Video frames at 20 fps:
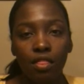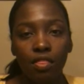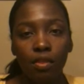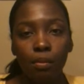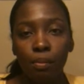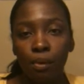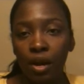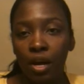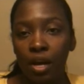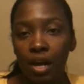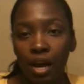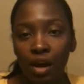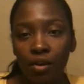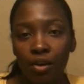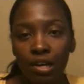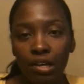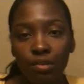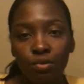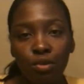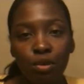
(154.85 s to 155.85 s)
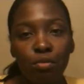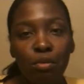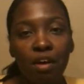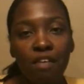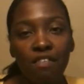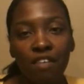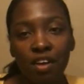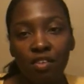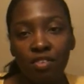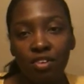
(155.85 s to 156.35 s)
the braid out is one of my
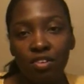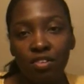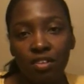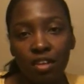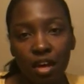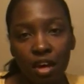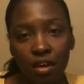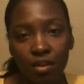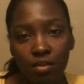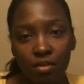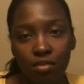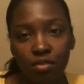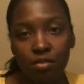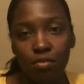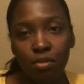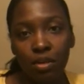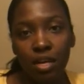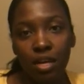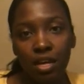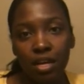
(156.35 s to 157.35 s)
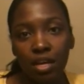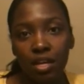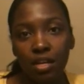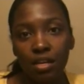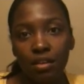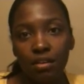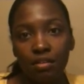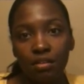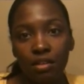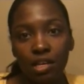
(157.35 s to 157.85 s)
favorite styles
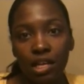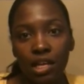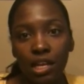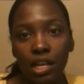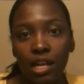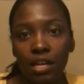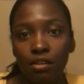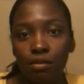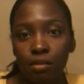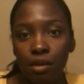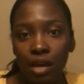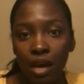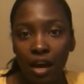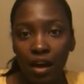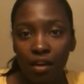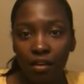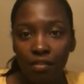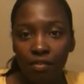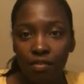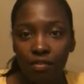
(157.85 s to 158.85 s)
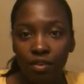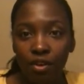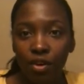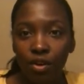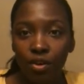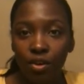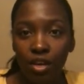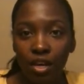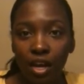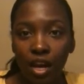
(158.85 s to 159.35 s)
because it lets me have
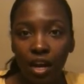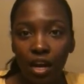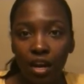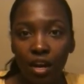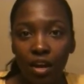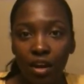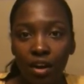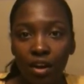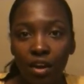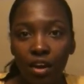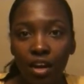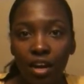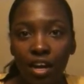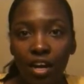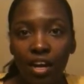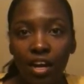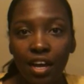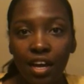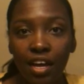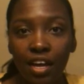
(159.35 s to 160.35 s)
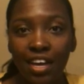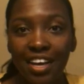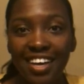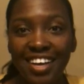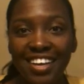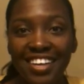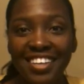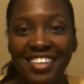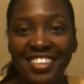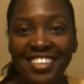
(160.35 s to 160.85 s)
curly hair
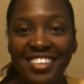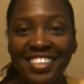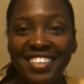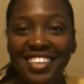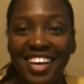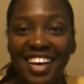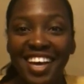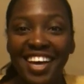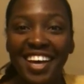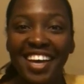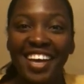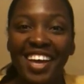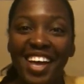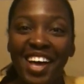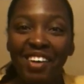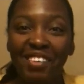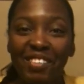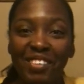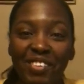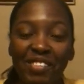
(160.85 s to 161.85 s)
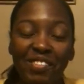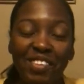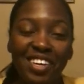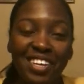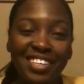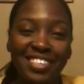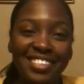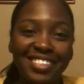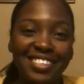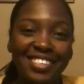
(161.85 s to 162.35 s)
and it helps
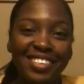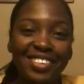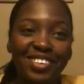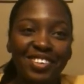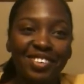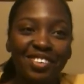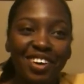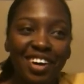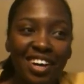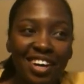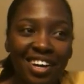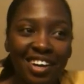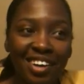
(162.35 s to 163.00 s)
me to